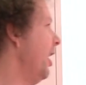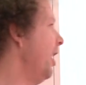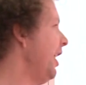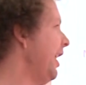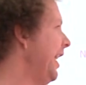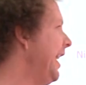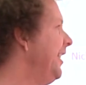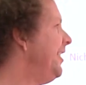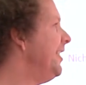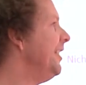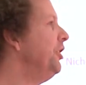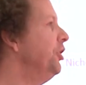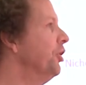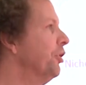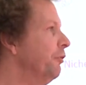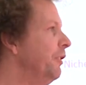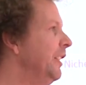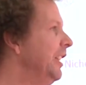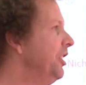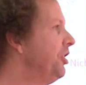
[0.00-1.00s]
heating your
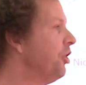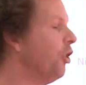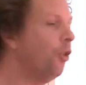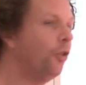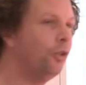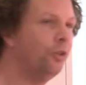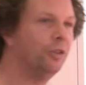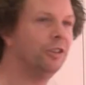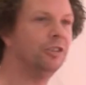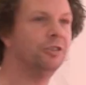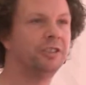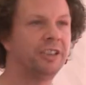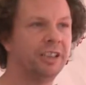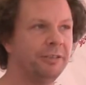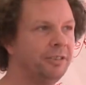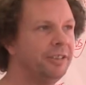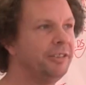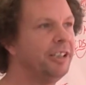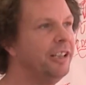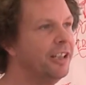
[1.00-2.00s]
village hall,
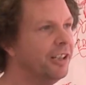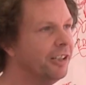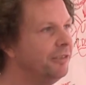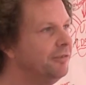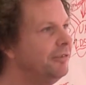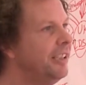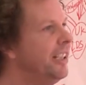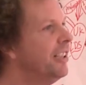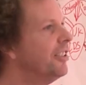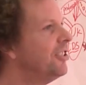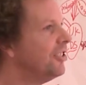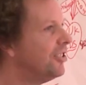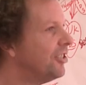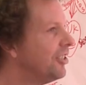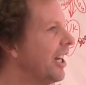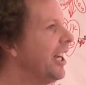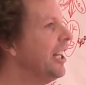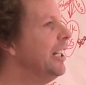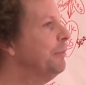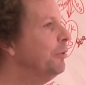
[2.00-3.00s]
in a
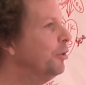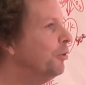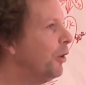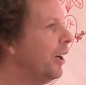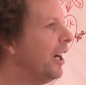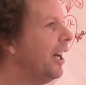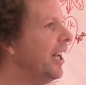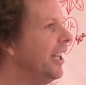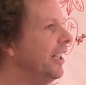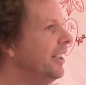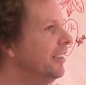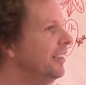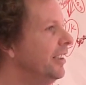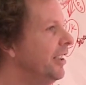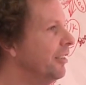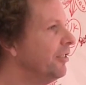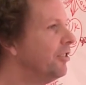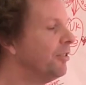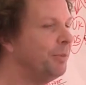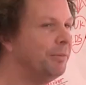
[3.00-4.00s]
sustainable way.
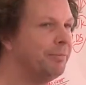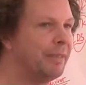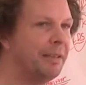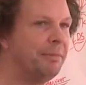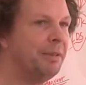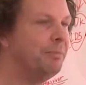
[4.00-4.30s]
Something maybe